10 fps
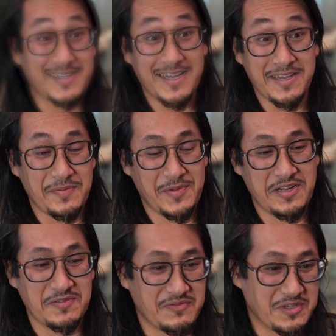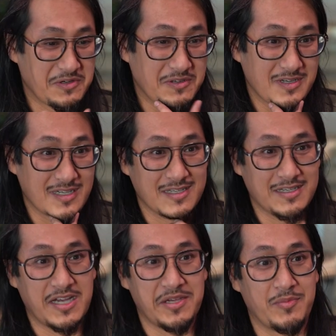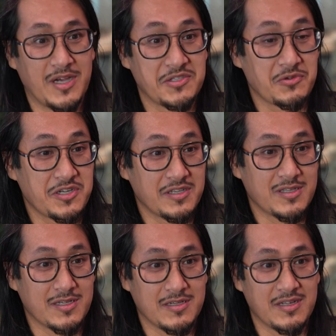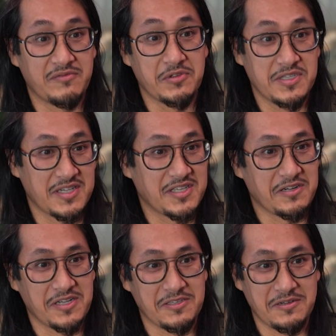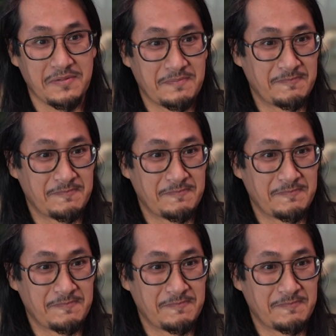Hi, my name is Viro. I'm Associate Level Design Director.